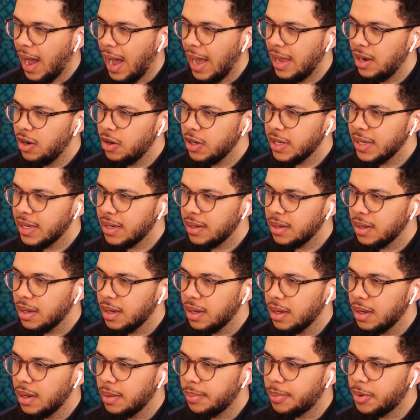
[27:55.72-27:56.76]
I look at
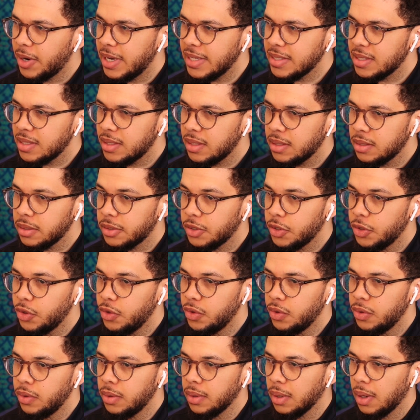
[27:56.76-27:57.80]
a president
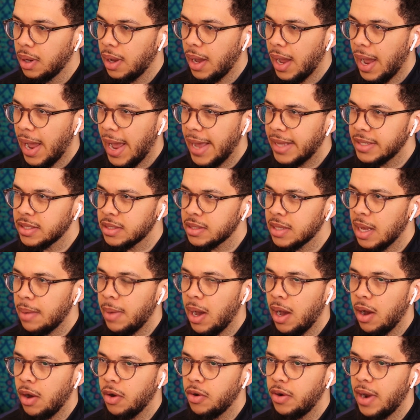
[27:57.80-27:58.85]
who has
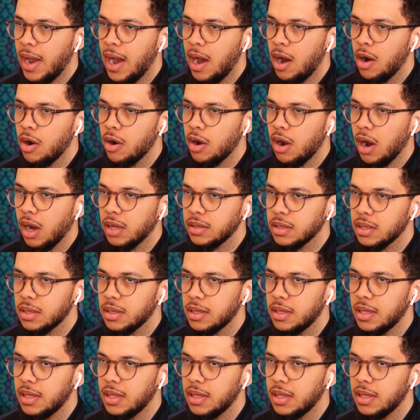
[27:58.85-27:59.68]
somehow now got